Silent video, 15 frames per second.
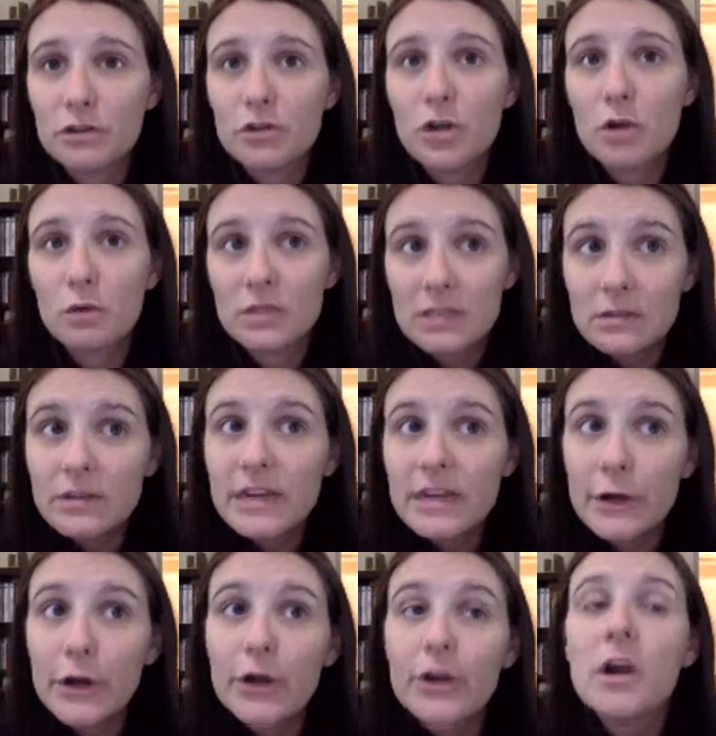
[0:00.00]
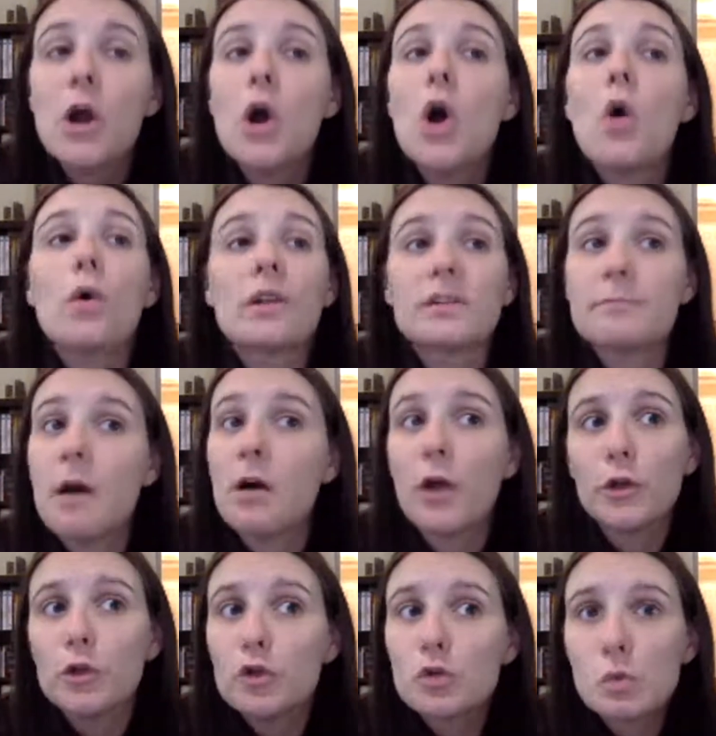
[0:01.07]
Your dog will still hear or smell
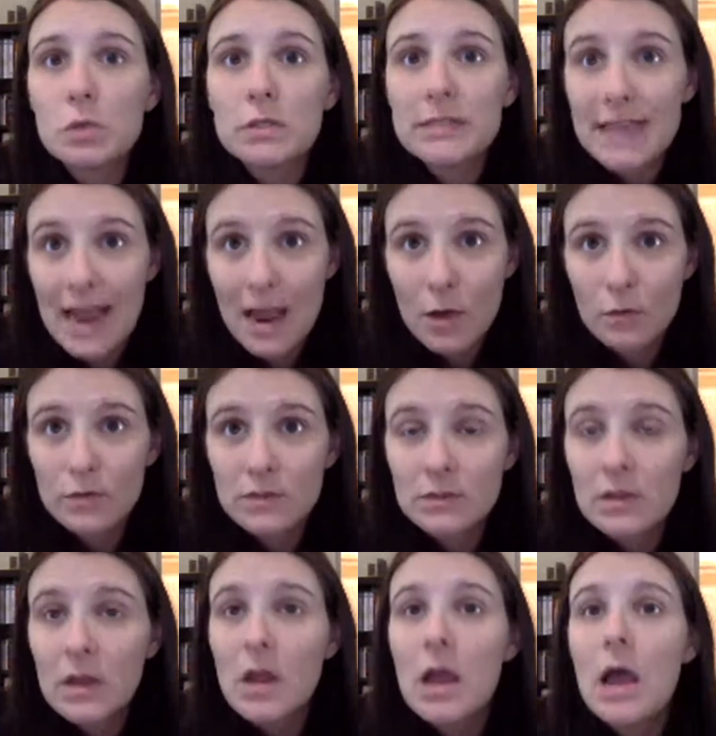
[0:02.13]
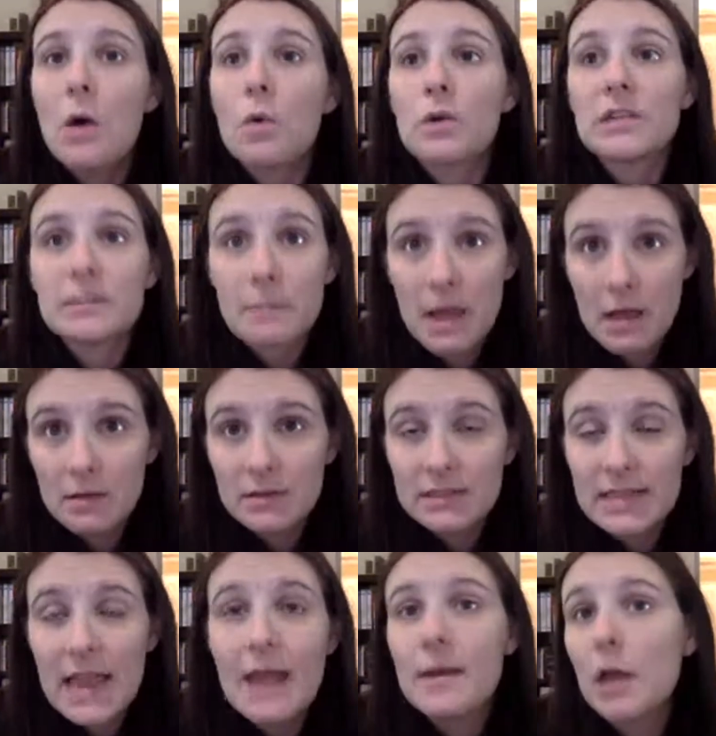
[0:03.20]
unusual sounds or
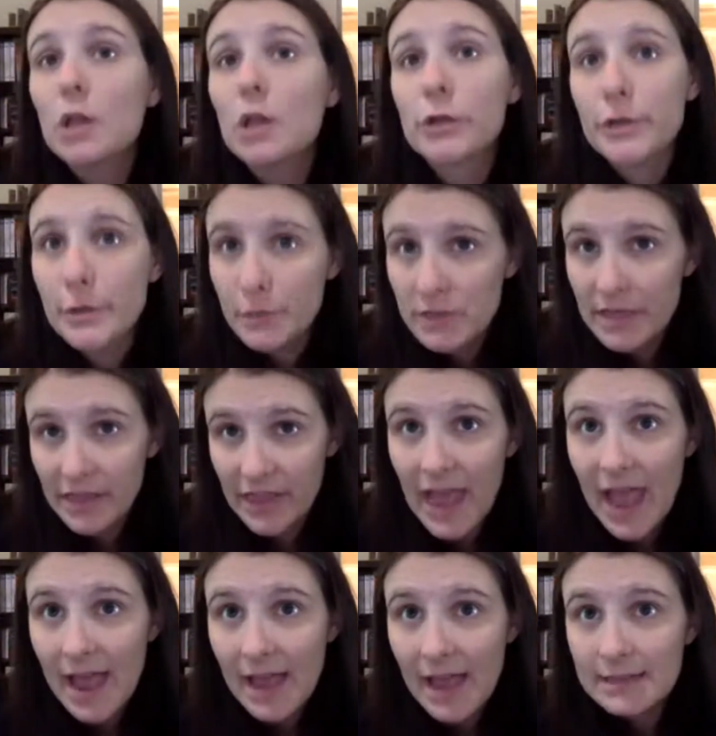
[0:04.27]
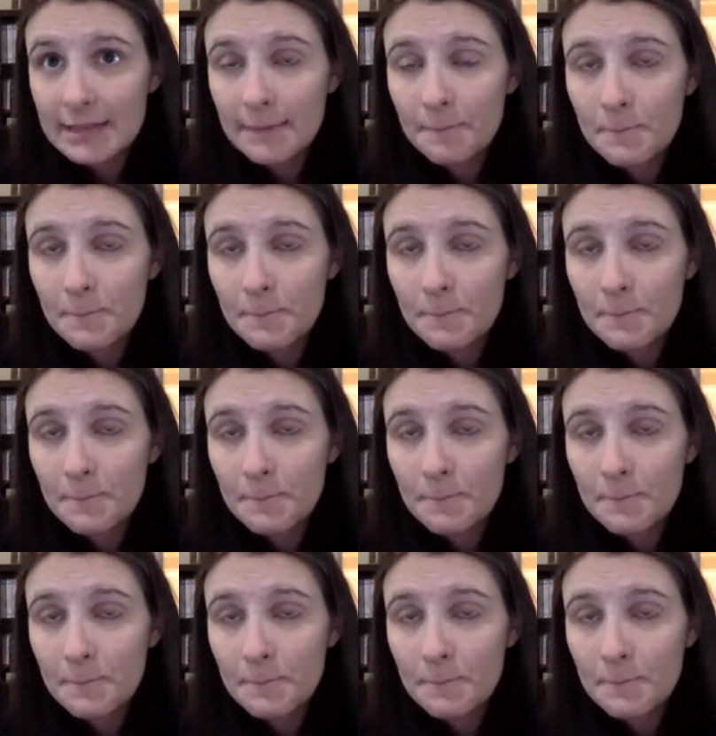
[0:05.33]
smells and alert you to that.